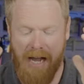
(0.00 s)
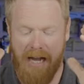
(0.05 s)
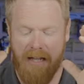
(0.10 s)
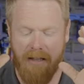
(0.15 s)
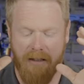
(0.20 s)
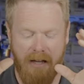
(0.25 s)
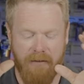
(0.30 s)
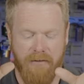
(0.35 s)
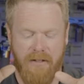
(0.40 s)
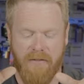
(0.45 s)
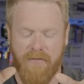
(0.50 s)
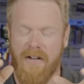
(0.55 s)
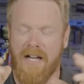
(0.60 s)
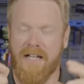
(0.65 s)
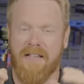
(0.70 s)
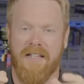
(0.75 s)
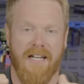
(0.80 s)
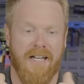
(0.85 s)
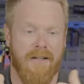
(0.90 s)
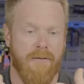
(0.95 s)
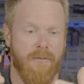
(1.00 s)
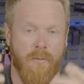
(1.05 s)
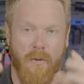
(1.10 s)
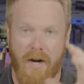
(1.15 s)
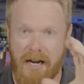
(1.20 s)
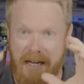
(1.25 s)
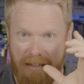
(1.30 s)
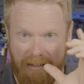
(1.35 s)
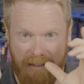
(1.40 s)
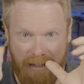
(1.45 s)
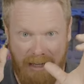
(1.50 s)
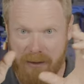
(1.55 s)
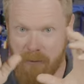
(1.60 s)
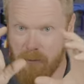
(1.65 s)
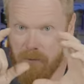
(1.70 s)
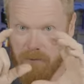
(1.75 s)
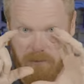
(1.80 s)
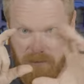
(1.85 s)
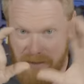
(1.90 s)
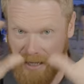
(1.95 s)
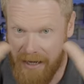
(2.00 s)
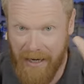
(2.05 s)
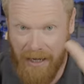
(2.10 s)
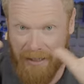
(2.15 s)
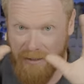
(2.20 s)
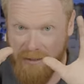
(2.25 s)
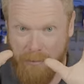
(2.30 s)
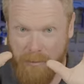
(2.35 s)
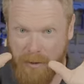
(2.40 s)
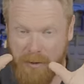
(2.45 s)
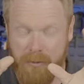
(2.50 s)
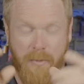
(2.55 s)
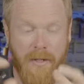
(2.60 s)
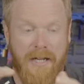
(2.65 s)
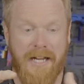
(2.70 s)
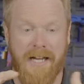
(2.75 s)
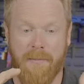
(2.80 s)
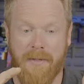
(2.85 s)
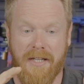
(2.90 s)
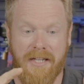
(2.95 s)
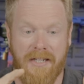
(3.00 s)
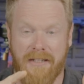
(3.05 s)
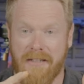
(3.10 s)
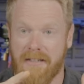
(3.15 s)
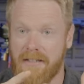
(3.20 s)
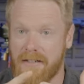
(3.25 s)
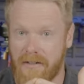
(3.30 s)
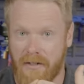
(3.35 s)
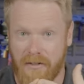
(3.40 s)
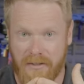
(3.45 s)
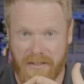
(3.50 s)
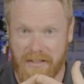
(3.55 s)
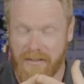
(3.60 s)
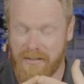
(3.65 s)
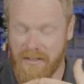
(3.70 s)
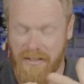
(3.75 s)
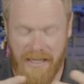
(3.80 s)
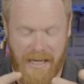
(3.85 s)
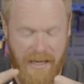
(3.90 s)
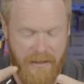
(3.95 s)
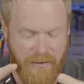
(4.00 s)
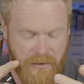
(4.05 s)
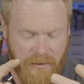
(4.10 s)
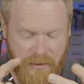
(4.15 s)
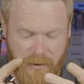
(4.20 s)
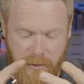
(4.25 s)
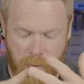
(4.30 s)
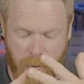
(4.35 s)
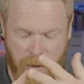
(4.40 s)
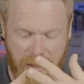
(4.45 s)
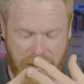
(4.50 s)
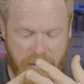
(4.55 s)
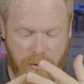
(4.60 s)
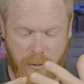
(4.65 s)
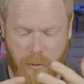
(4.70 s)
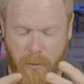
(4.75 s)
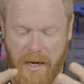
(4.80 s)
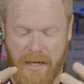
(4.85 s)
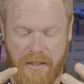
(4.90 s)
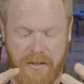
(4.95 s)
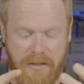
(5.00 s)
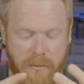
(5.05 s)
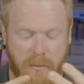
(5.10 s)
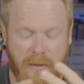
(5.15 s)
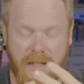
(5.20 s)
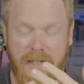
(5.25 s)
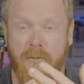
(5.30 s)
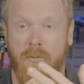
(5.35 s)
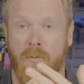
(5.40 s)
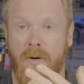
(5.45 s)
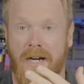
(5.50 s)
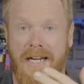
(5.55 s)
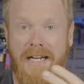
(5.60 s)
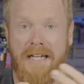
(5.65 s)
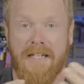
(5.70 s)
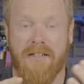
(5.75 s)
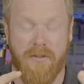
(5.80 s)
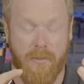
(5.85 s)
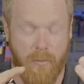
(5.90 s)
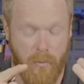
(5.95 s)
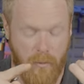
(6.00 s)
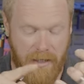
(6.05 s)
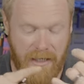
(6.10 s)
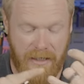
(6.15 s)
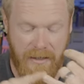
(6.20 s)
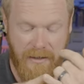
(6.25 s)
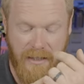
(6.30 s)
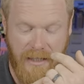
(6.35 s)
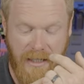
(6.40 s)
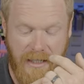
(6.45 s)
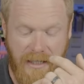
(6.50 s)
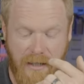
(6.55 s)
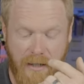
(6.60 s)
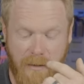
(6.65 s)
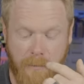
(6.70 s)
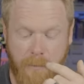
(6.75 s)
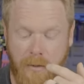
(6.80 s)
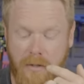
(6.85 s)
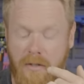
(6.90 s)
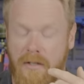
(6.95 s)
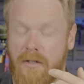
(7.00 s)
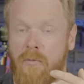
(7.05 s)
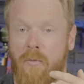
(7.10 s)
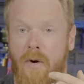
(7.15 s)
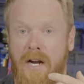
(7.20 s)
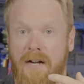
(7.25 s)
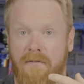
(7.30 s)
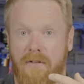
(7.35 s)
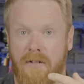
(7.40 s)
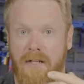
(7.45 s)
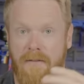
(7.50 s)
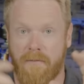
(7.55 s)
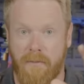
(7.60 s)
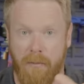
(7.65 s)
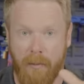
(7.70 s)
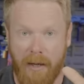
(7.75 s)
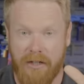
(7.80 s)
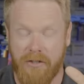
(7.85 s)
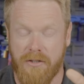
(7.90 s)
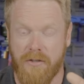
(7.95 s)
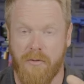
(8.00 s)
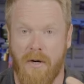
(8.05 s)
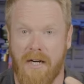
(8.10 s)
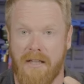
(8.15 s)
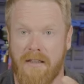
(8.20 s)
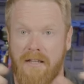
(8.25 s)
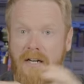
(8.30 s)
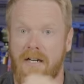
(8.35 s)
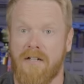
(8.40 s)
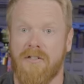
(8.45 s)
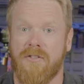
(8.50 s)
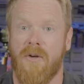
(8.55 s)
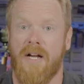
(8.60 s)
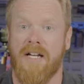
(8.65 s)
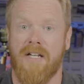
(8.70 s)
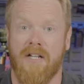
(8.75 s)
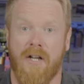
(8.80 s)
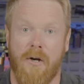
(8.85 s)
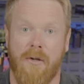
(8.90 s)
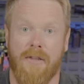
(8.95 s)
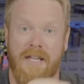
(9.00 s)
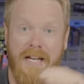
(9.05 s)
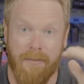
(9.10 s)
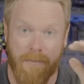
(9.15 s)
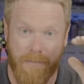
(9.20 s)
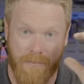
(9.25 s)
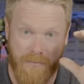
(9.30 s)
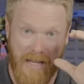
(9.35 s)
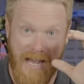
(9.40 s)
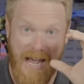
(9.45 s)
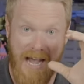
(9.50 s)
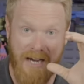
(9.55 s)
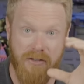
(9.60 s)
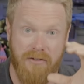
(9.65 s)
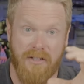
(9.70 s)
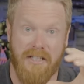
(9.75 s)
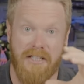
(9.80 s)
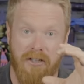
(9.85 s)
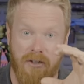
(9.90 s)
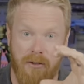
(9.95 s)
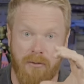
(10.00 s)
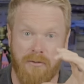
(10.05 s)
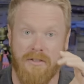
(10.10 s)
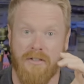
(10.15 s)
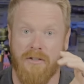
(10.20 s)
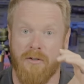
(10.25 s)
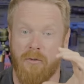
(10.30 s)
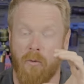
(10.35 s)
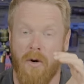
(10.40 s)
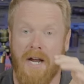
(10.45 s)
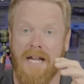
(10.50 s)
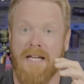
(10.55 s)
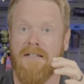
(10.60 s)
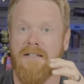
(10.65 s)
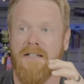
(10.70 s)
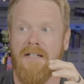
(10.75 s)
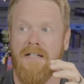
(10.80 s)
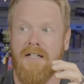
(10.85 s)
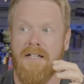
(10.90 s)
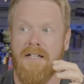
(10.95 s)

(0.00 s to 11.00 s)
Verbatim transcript: I love the fact that right in that heads up display, I'm getting our density altitude, we're getting direction, we're getting range, we're getting the bullet rifle information right there. So I know that I'm actually using the right